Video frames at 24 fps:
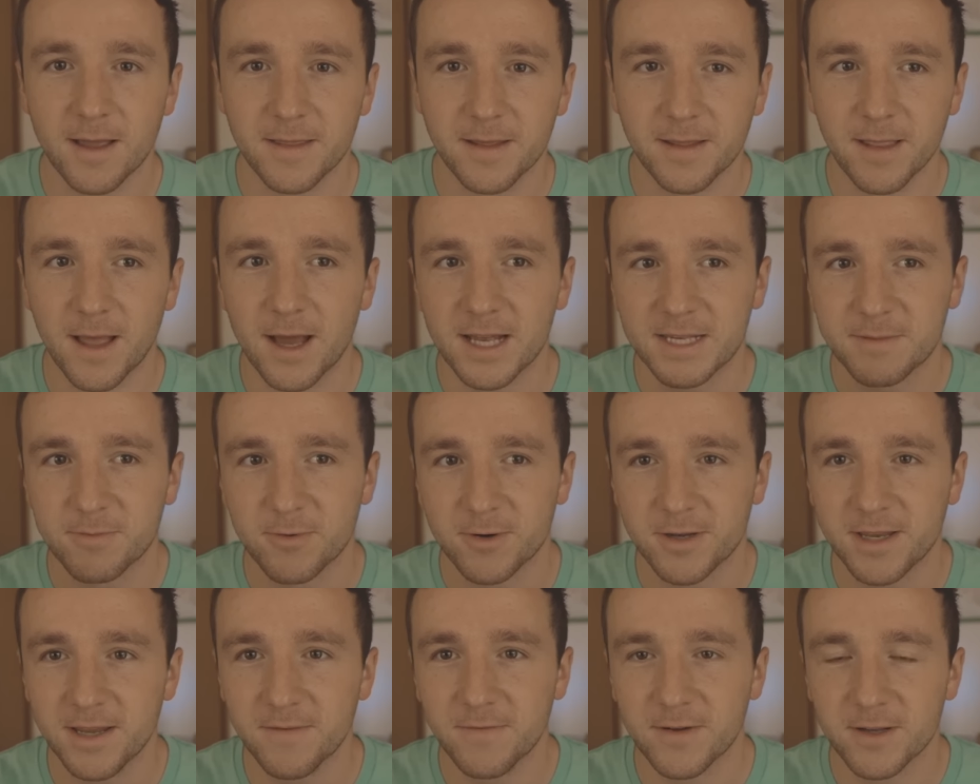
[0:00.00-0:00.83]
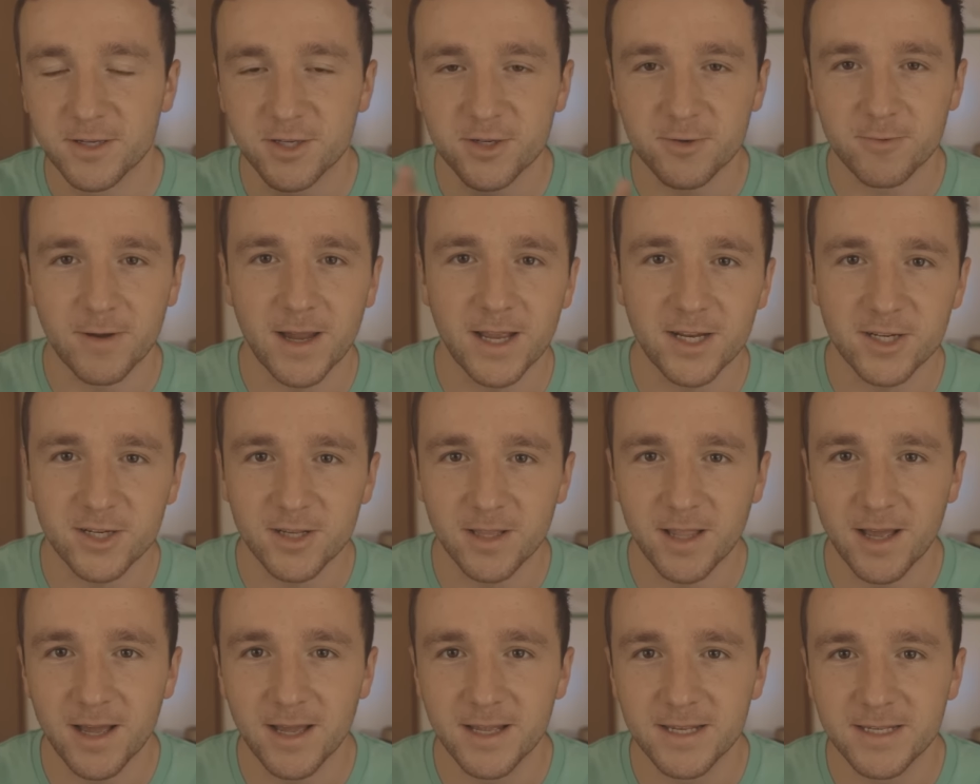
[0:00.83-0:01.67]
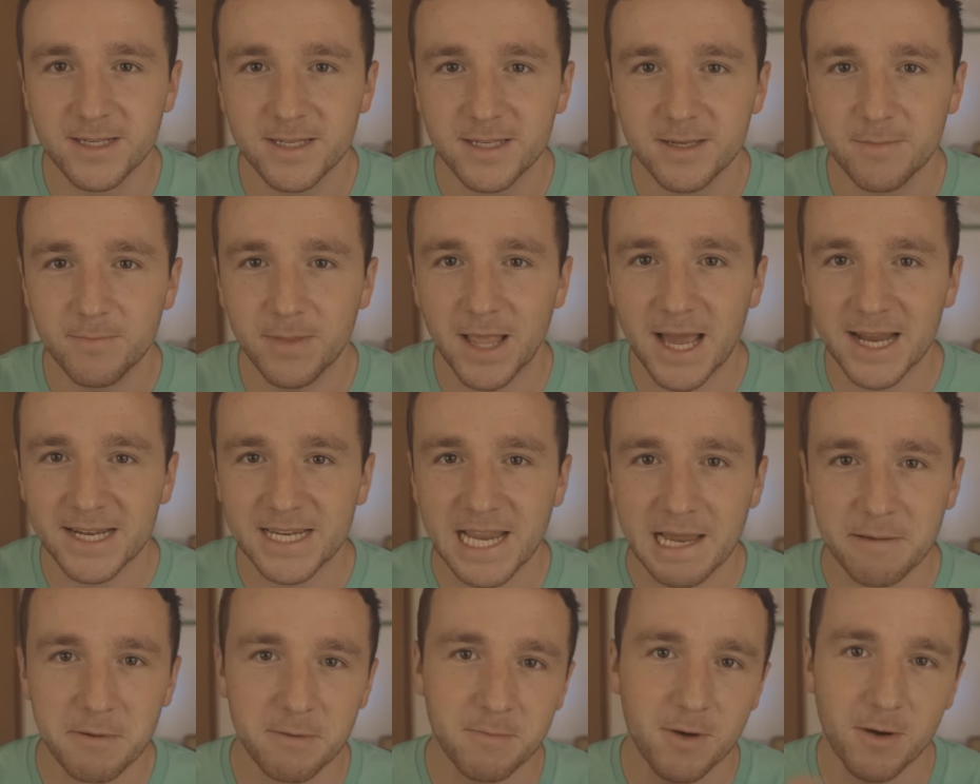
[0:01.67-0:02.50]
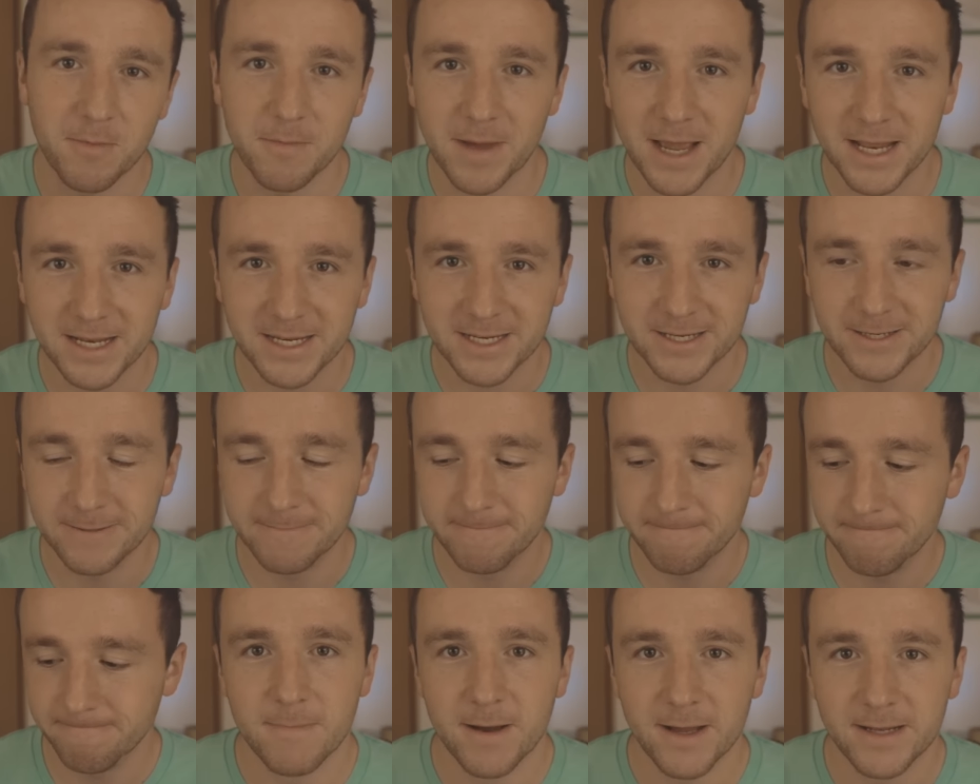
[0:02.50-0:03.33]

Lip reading: the La Sportiva Tarantulas, Black Diamond Momentum,